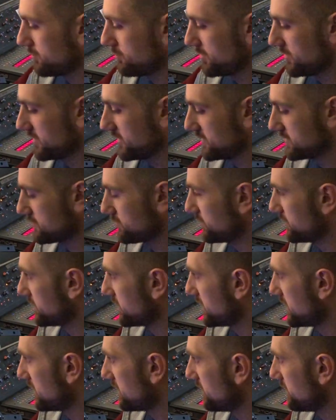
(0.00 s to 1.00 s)
bring this one
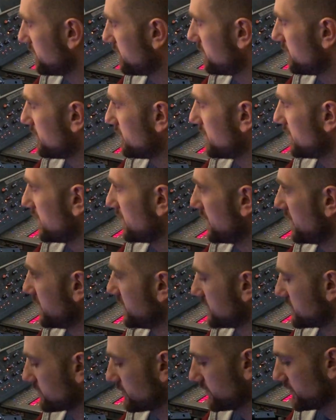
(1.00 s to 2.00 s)
down and
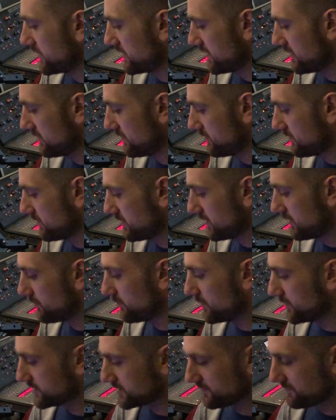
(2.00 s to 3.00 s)
this one down.
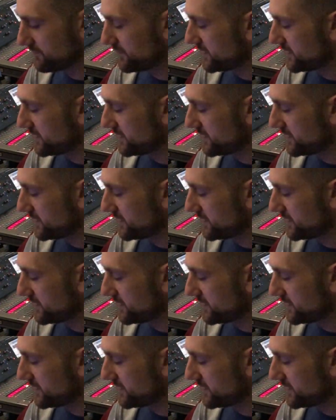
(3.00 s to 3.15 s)
Once I've